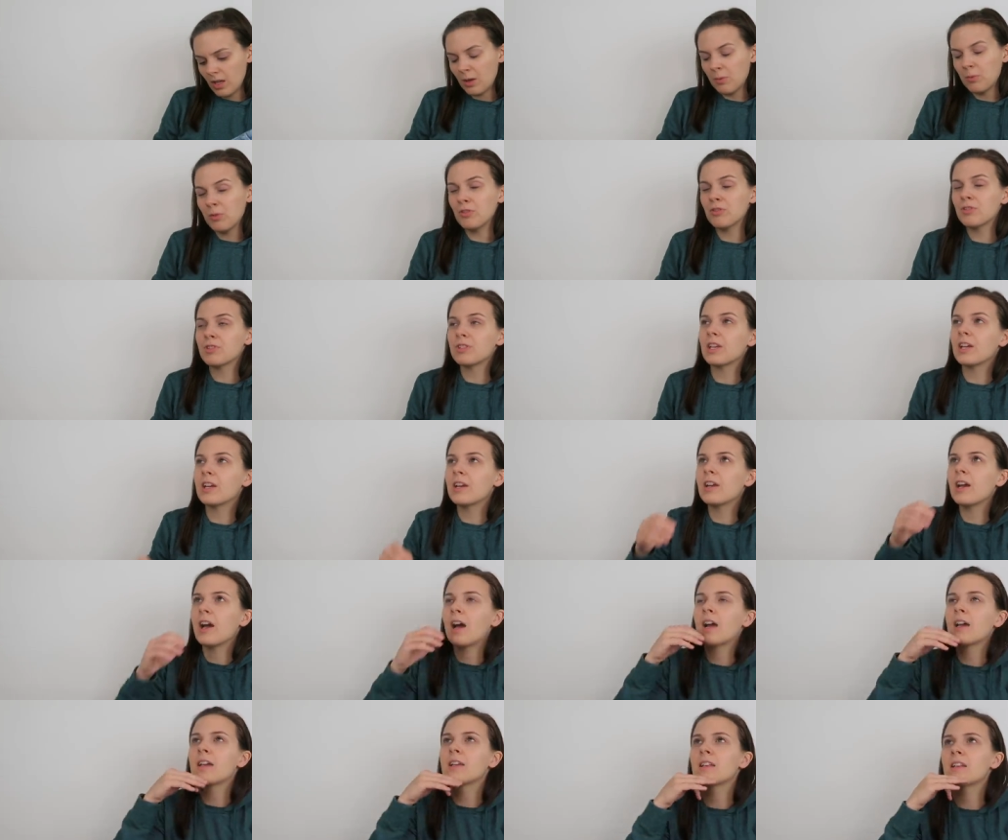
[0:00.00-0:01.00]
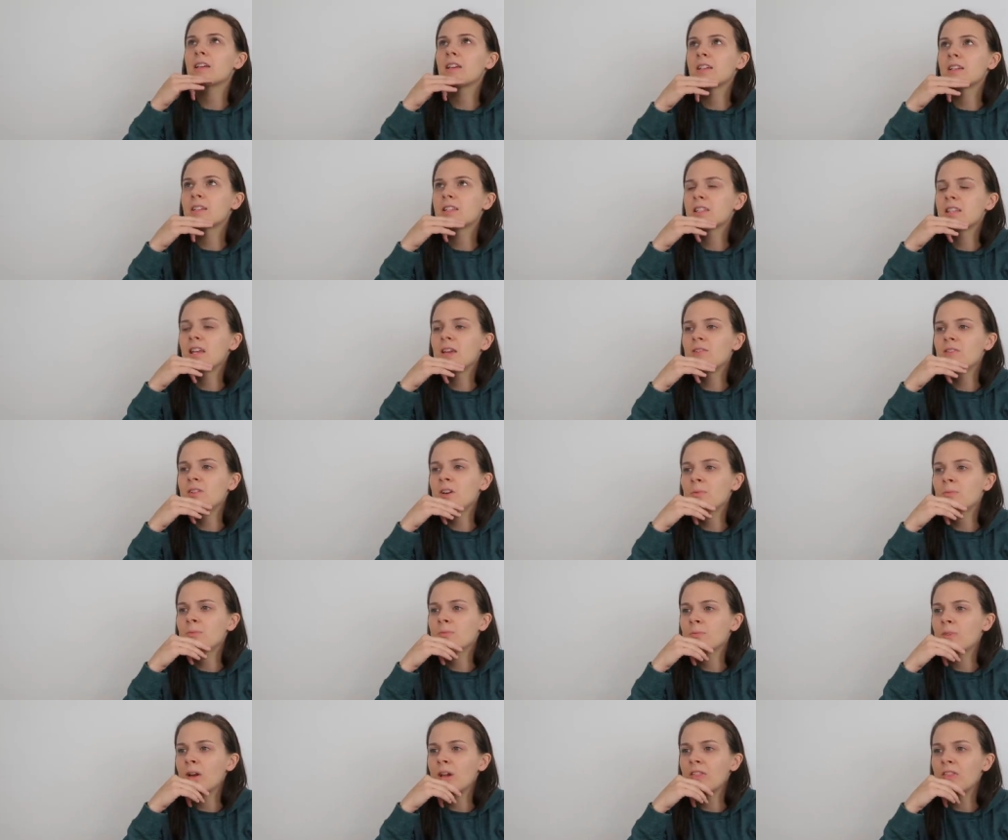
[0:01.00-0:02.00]
I will say I like saved
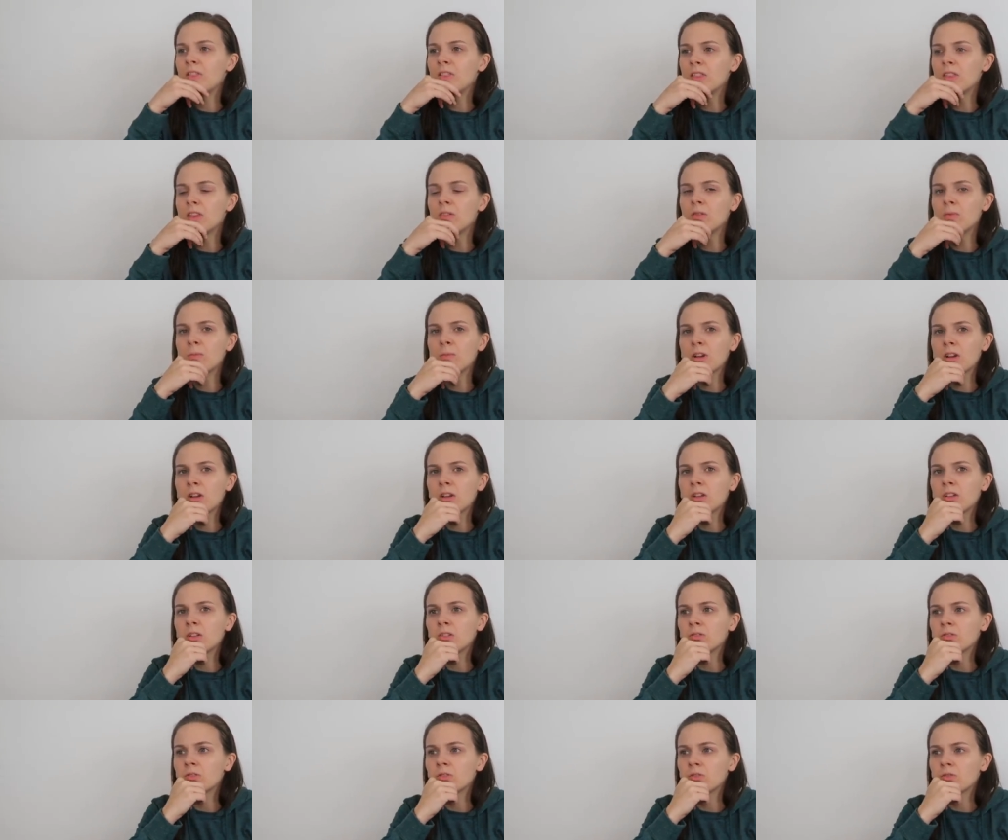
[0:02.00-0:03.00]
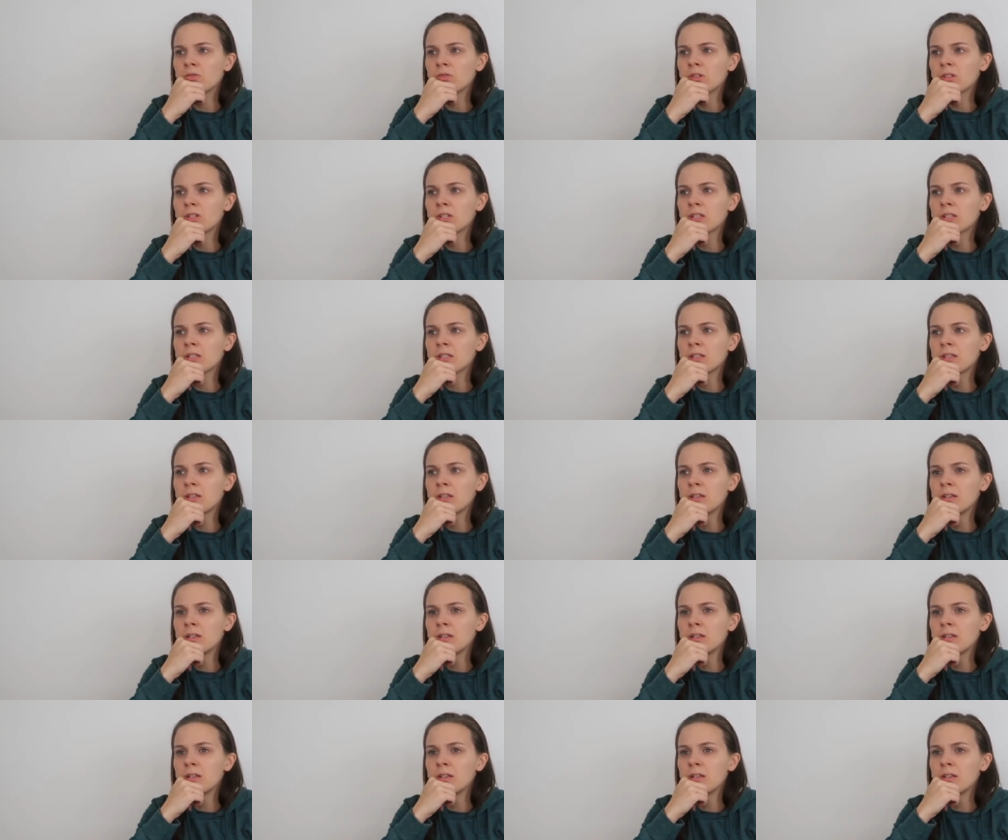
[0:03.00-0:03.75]
up, I think they're American Eagle shorts.